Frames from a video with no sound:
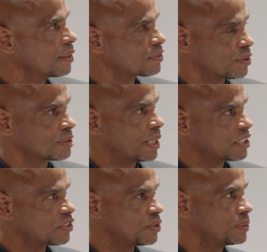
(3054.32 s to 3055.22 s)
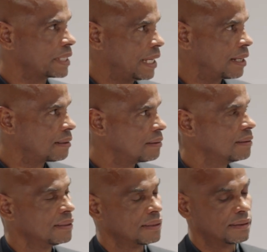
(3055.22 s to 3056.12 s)
So as much as you can
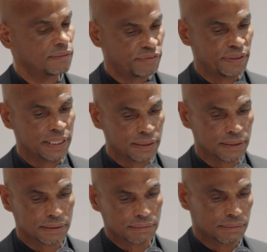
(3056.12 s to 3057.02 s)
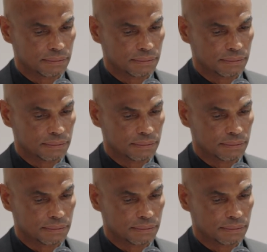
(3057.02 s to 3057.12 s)
feel